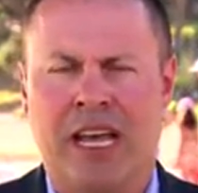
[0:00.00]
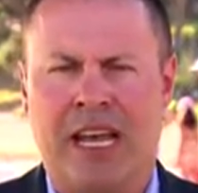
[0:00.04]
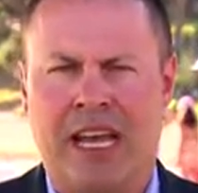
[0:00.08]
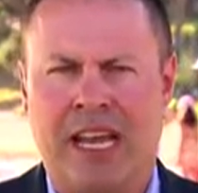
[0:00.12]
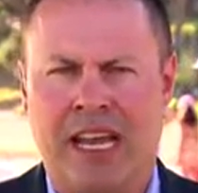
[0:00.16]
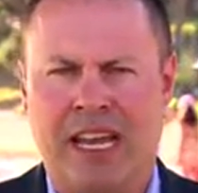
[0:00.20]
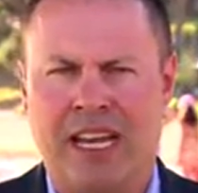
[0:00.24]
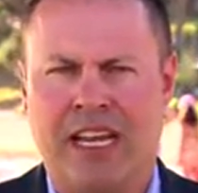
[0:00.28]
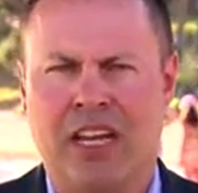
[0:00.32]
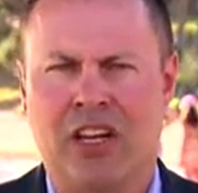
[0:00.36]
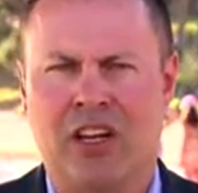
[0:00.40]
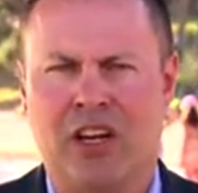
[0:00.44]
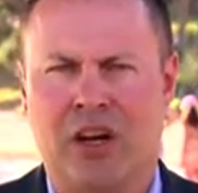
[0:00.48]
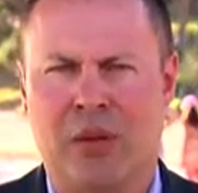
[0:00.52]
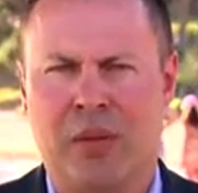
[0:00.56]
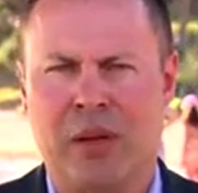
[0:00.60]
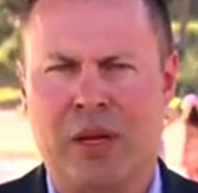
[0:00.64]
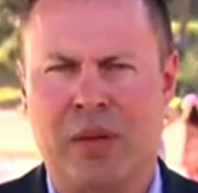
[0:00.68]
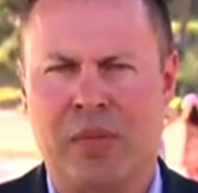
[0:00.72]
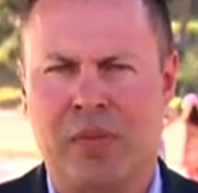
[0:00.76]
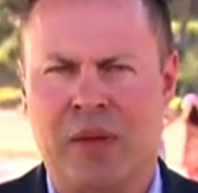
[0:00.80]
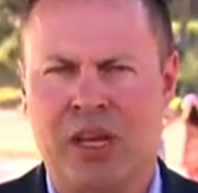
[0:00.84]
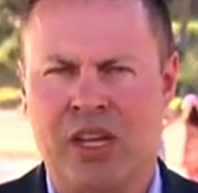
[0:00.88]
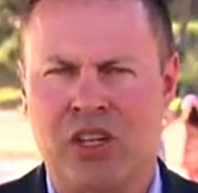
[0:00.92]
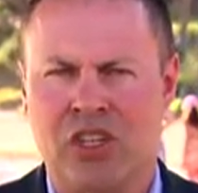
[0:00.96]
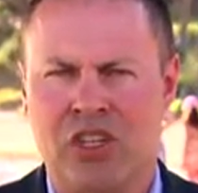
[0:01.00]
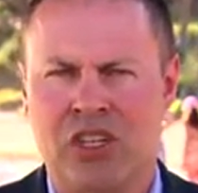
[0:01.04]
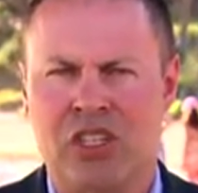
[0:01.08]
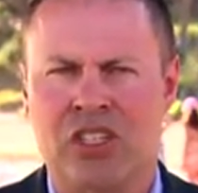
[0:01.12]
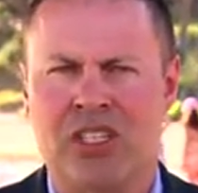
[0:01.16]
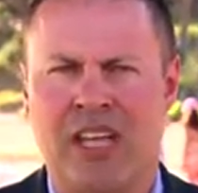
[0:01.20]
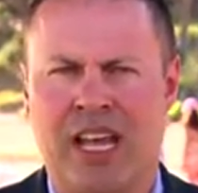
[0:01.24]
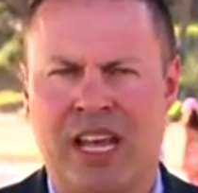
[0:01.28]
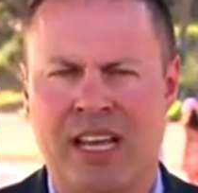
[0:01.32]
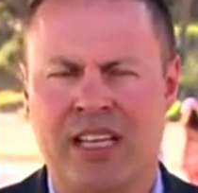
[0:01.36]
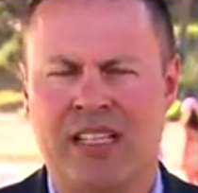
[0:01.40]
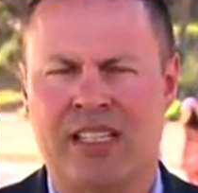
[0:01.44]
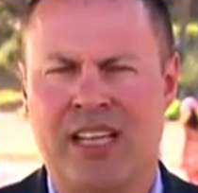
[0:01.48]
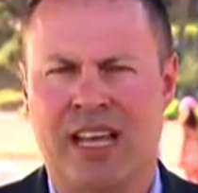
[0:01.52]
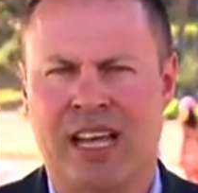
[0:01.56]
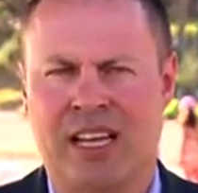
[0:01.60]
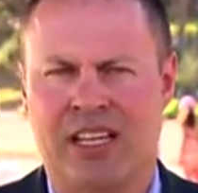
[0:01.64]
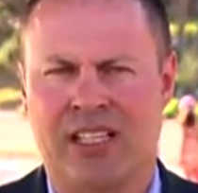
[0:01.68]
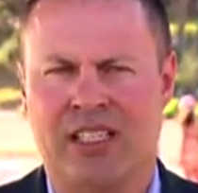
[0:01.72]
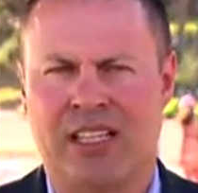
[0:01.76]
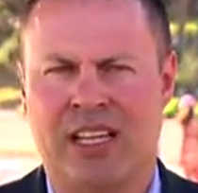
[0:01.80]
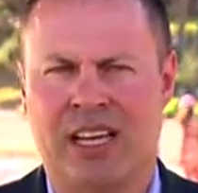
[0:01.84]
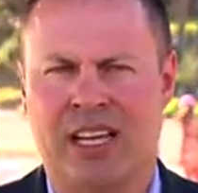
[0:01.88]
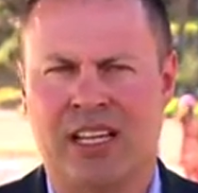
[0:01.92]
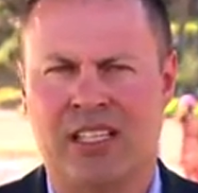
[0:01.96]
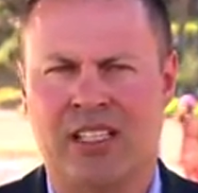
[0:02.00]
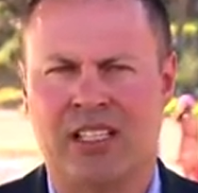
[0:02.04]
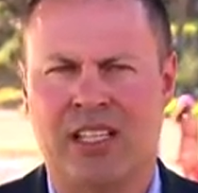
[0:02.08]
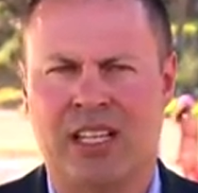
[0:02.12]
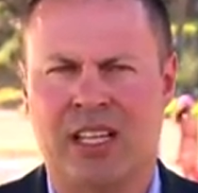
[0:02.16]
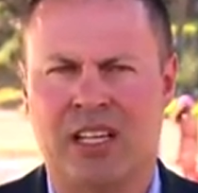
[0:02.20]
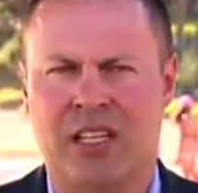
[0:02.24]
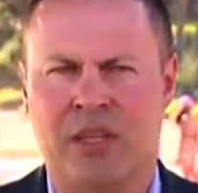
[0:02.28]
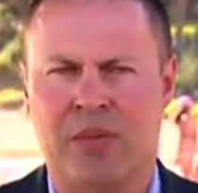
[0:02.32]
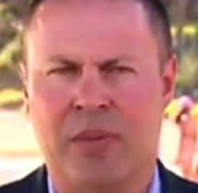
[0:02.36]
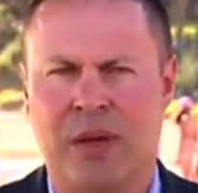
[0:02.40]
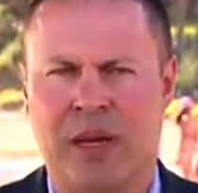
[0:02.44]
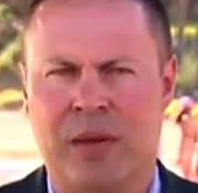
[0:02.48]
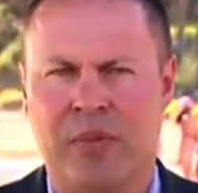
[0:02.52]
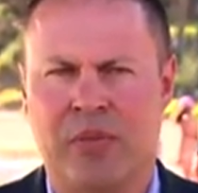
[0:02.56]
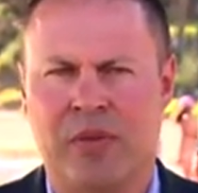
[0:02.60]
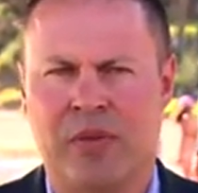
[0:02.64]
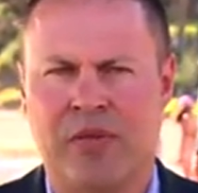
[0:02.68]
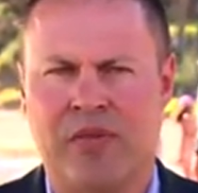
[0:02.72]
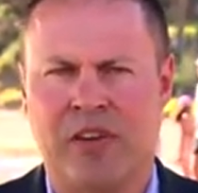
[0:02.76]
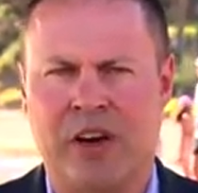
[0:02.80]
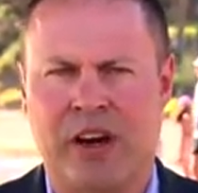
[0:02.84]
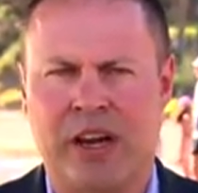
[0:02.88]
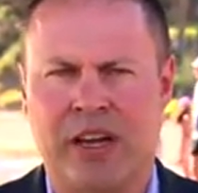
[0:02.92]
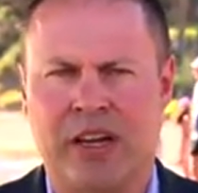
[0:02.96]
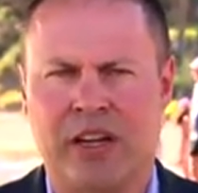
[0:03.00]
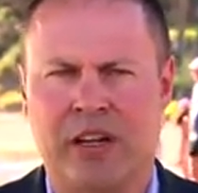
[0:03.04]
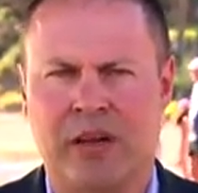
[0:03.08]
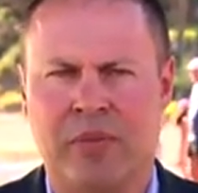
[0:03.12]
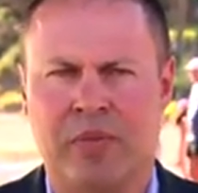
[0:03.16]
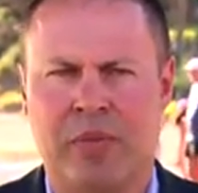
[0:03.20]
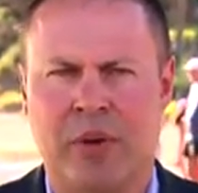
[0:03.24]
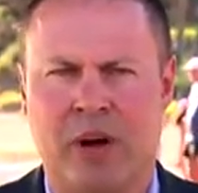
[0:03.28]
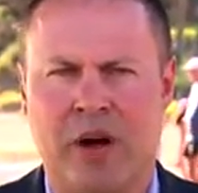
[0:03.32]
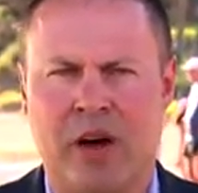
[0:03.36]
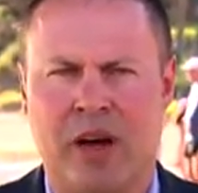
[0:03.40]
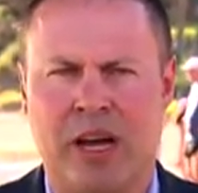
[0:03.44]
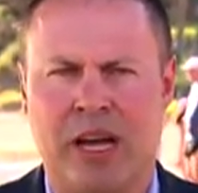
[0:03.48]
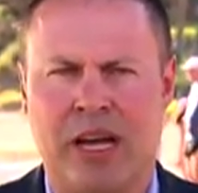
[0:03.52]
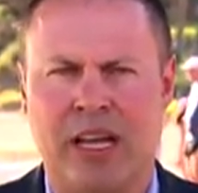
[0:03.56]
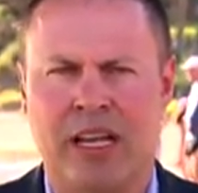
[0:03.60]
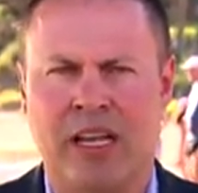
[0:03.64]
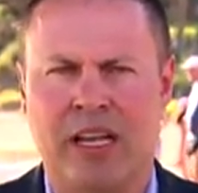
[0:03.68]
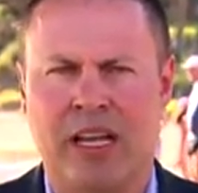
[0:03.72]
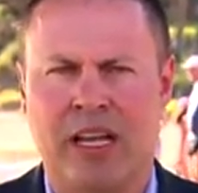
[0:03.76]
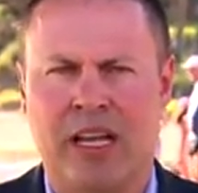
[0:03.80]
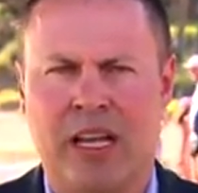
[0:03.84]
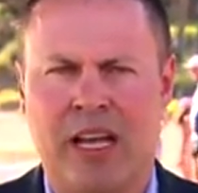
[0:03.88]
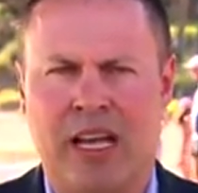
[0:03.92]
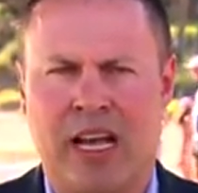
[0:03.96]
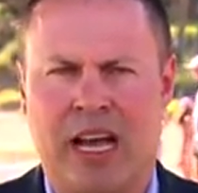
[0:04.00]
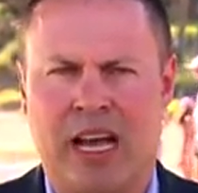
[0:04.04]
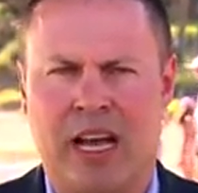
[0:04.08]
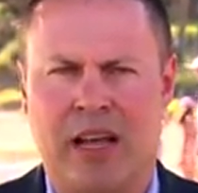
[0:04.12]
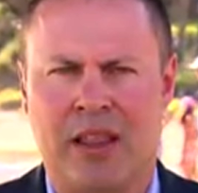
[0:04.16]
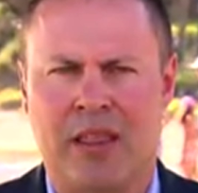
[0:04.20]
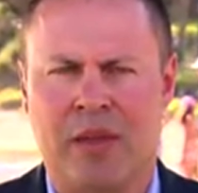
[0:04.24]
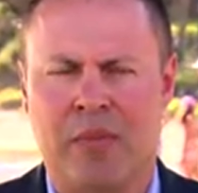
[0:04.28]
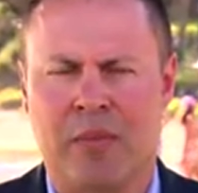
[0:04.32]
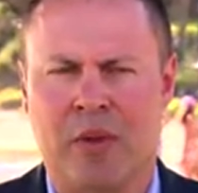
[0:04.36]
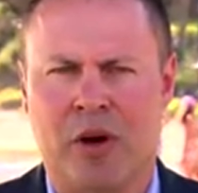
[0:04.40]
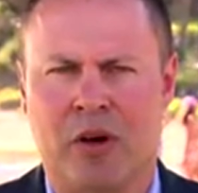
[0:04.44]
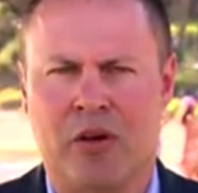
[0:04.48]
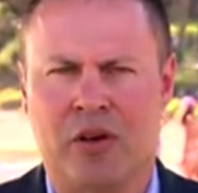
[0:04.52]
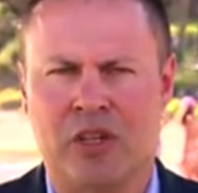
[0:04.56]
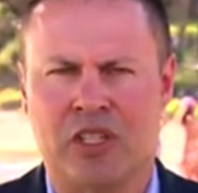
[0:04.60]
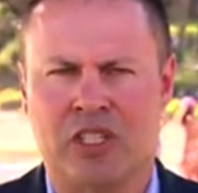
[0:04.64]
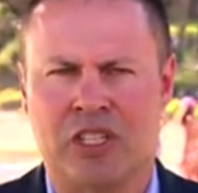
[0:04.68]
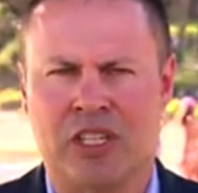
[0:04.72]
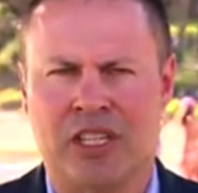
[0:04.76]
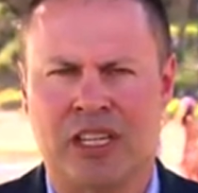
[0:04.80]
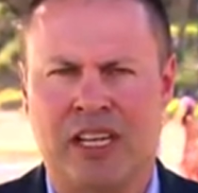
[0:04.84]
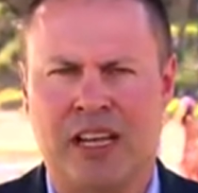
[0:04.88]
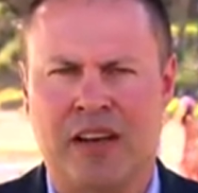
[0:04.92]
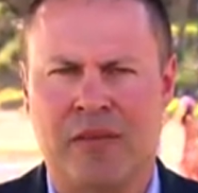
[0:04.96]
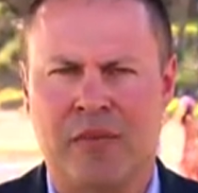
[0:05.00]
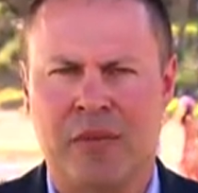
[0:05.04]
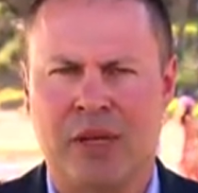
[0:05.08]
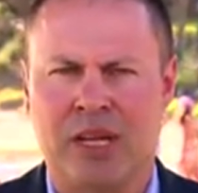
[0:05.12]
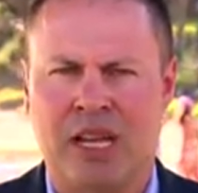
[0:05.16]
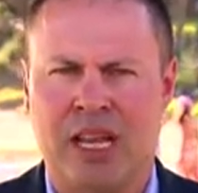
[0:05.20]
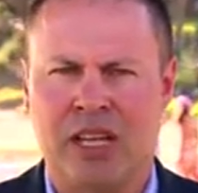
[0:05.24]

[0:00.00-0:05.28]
economic measures and tax cuts that is being provided by the Morrison government.